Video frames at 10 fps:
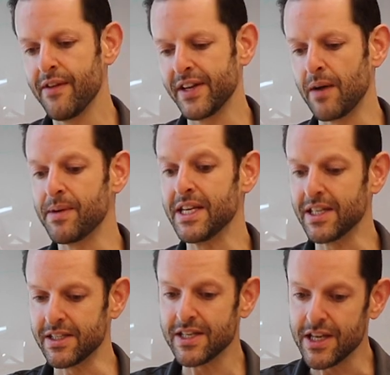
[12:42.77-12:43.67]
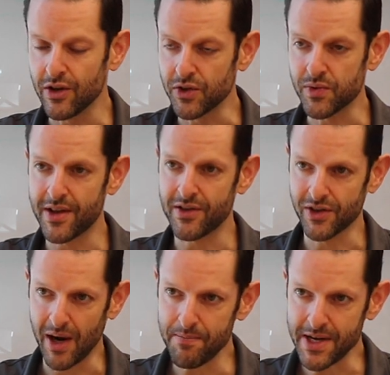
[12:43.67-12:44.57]
If the company does deals with other
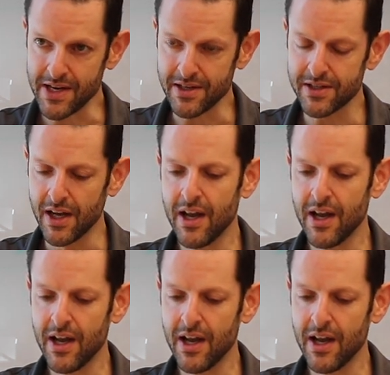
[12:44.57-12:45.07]
companies,